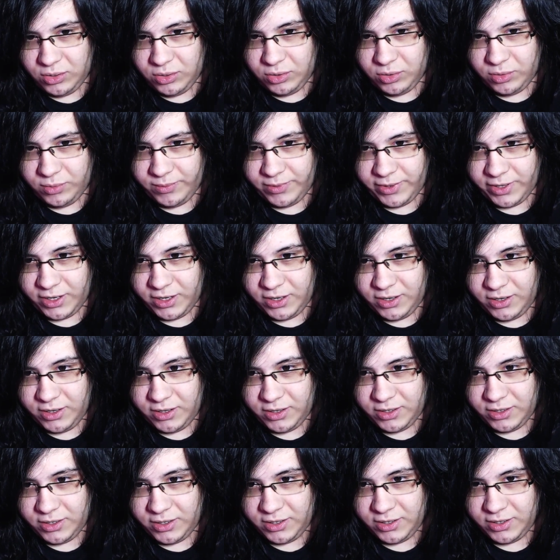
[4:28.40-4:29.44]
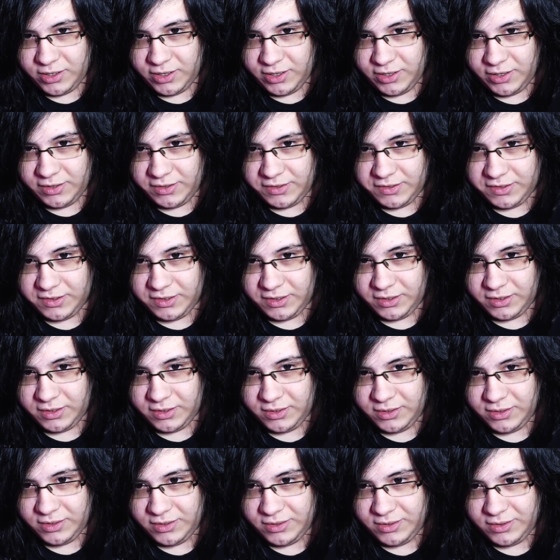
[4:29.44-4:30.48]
Oh my god, I see.